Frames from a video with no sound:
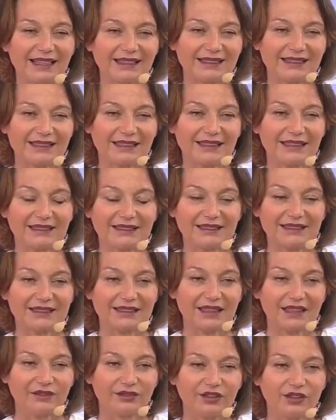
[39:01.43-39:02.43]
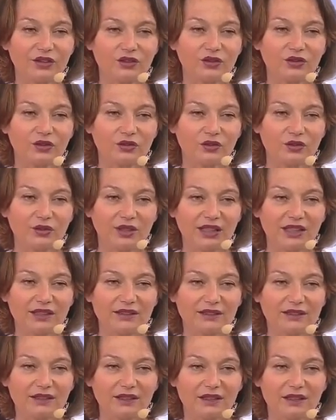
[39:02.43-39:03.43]
excellent even to do
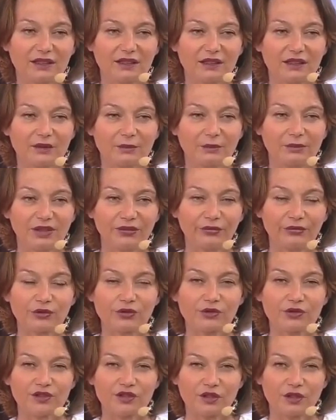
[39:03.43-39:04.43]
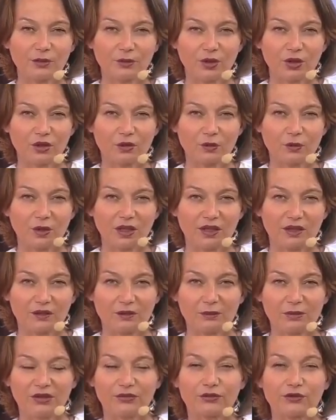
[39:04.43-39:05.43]
it before summer,
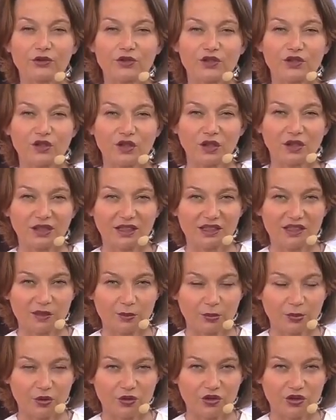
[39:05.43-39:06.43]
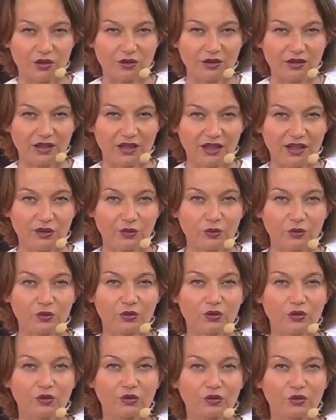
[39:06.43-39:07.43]
before sun exposure, in
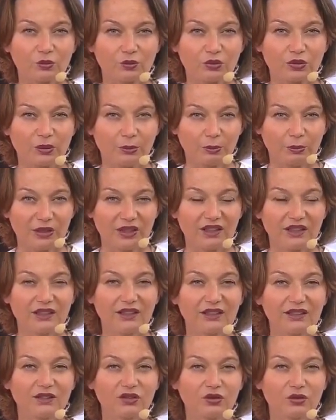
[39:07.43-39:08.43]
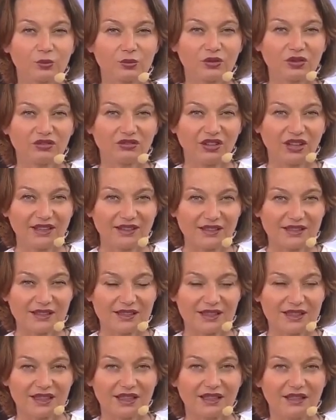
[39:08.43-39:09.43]
order to prepare and to prevent the
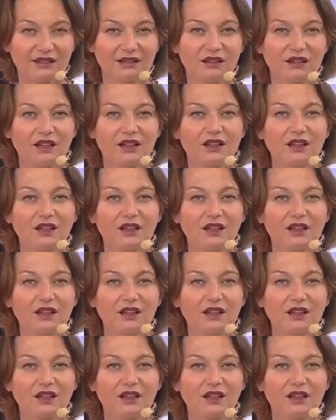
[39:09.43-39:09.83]
skin